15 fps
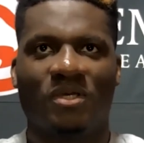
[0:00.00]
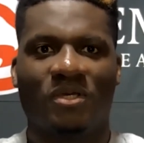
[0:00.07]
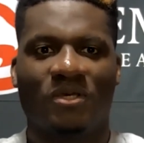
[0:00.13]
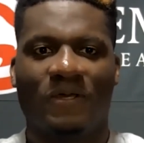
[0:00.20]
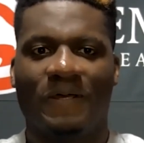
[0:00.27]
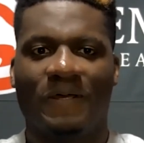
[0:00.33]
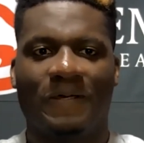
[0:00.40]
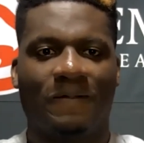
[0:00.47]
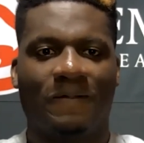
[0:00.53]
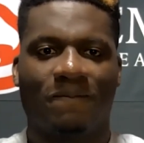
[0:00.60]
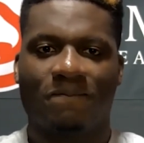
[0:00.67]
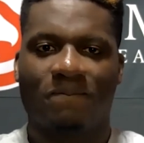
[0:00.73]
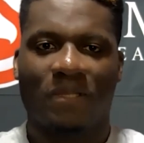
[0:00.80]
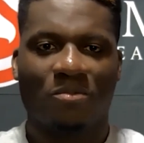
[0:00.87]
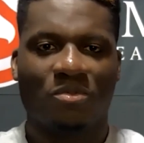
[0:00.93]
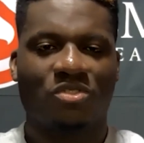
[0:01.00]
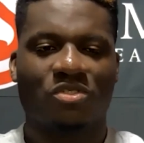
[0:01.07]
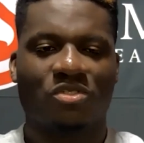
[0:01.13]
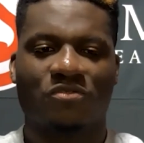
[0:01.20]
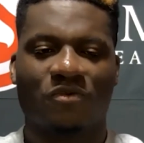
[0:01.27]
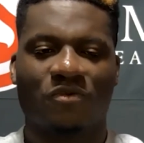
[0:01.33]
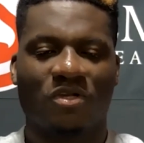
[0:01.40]
I mean,
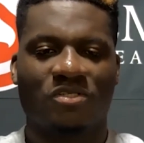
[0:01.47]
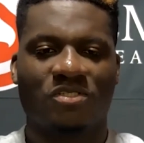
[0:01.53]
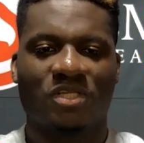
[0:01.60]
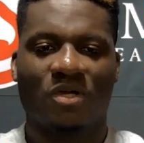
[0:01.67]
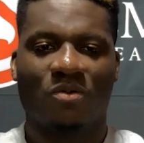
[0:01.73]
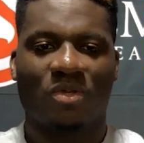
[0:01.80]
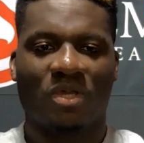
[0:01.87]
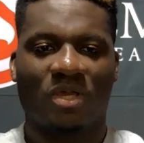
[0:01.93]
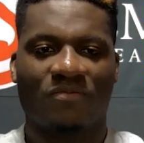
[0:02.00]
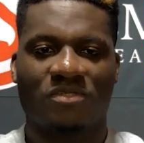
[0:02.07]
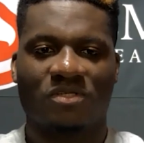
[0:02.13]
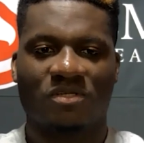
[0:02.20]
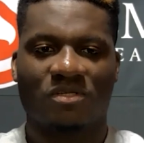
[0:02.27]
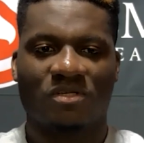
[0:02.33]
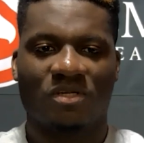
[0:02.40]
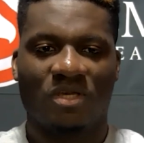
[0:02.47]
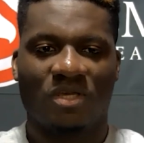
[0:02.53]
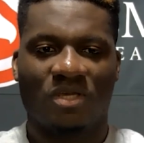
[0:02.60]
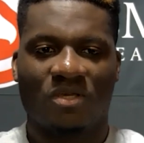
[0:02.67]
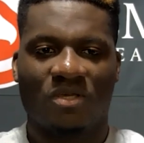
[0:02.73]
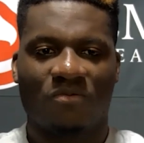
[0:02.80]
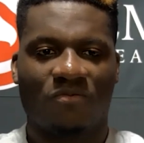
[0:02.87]
just for us now, we have to
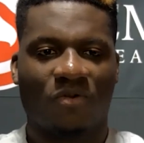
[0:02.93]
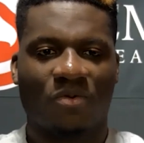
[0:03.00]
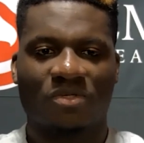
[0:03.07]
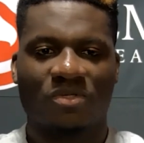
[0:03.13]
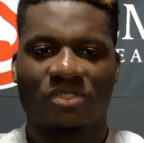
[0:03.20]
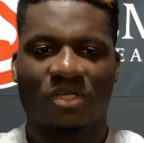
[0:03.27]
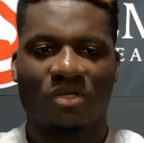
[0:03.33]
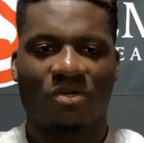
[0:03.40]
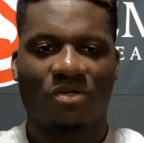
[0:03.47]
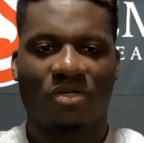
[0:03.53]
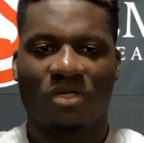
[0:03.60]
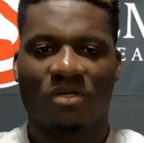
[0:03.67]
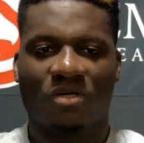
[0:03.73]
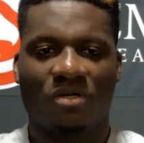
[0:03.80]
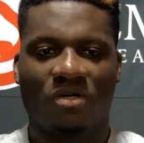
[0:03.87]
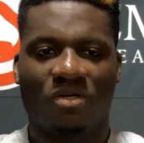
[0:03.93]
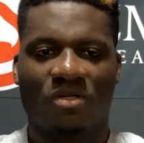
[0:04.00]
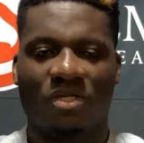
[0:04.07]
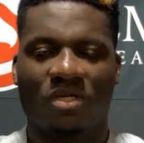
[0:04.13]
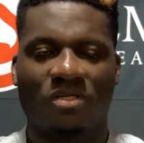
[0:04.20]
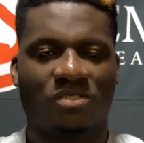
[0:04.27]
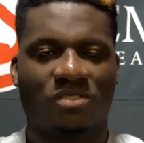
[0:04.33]
focusing on
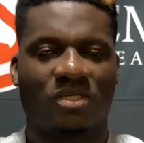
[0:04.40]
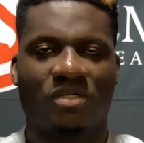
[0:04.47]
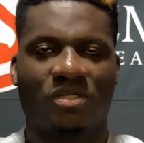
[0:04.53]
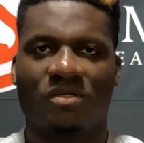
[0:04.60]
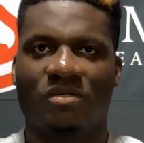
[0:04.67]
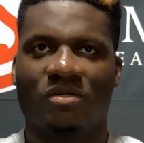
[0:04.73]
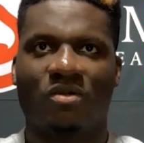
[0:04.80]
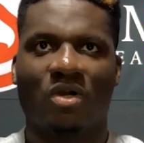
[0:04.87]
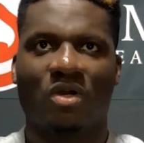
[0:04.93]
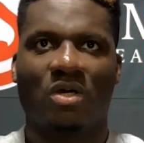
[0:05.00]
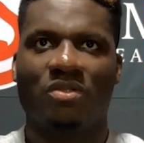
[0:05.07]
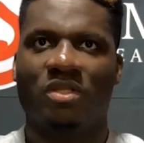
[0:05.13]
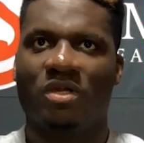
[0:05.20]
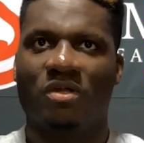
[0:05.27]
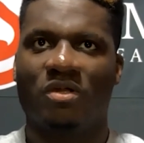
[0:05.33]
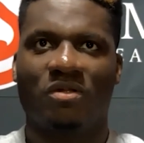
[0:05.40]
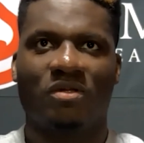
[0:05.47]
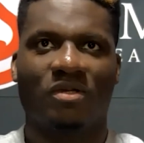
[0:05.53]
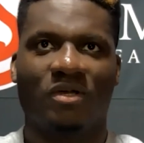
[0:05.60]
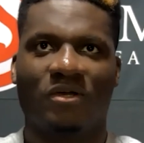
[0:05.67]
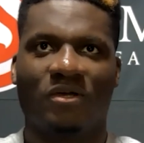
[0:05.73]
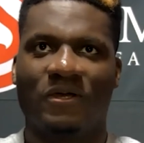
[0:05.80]
us and go out there.
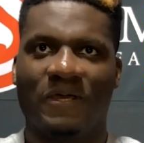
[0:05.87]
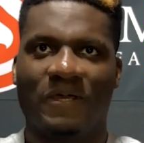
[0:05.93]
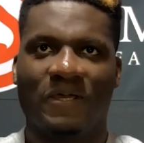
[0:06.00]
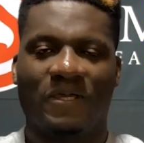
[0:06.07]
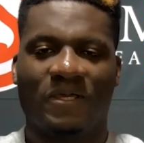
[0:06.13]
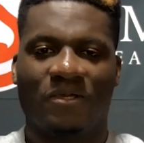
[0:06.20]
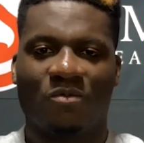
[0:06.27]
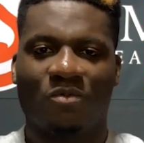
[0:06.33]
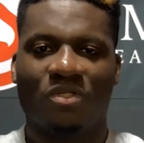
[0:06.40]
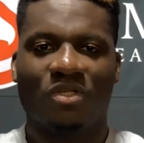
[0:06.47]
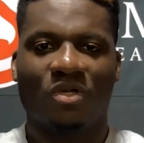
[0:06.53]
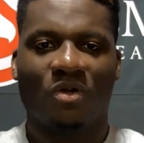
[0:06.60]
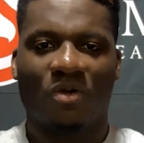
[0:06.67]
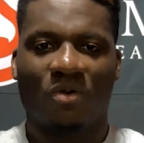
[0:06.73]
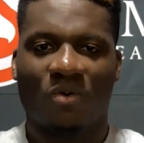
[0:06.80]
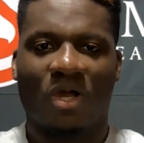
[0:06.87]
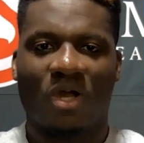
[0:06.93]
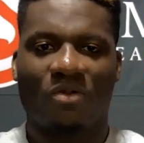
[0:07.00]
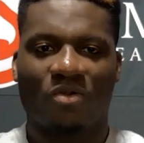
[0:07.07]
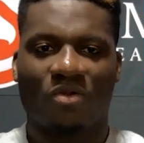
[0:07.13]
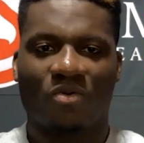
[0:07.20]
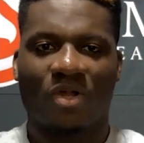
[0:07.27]
We know how
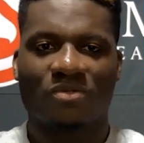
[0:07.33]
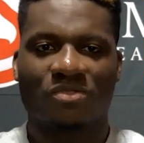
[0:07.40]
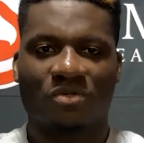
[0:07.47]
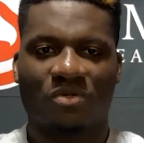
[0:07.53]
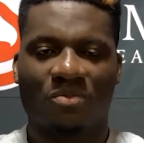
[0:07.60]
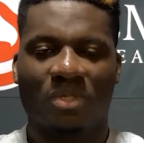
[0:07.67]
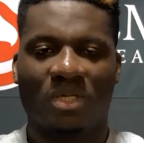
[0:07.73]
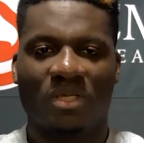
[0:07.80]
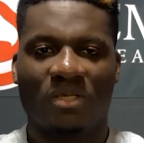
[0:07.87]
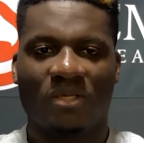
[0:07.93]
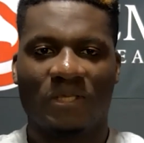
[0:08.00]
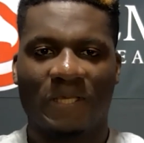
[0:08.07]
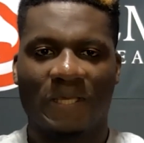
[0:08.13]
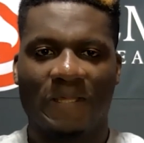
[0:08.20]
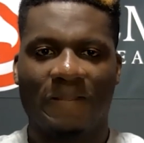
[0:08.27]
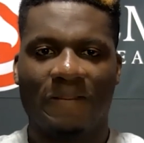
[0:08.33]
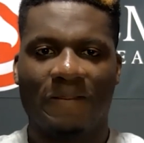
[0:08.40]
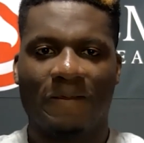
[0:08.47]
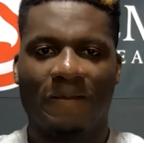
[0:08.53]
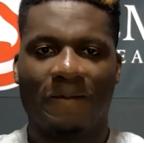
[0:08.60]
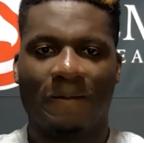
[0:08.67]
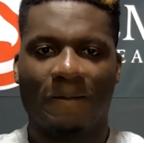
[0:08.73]
the crowd's going to be
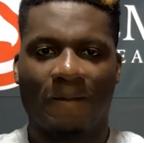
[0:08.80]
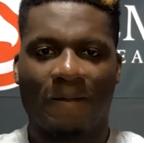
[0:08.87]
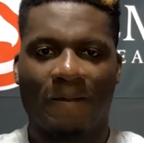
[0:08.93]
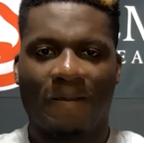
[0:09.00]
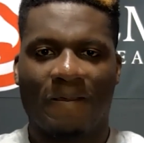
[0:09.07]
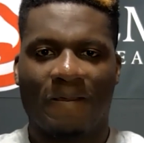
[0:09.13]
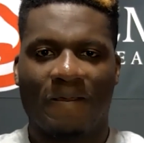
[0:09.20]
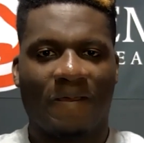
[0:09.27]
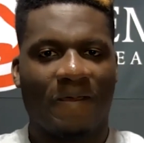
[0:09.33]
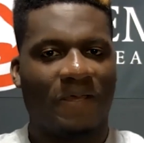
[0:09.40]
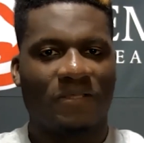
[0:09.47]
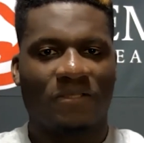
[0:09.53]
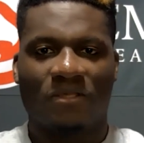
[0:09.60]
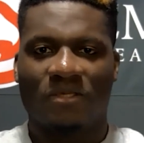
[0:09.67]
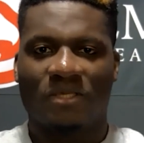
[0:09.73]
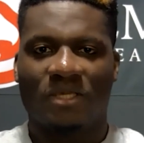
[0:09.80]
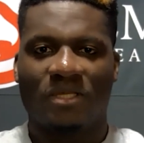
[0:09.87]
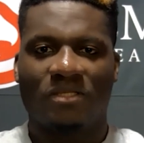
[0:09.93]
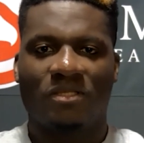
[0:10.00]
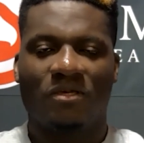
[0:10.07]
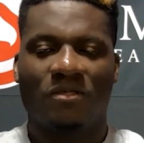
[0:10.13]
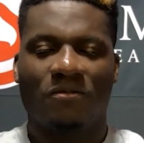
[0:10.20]
and get
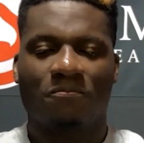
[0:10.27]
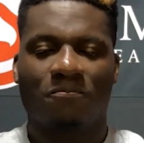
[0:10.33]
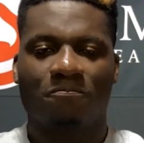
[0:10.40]
it done.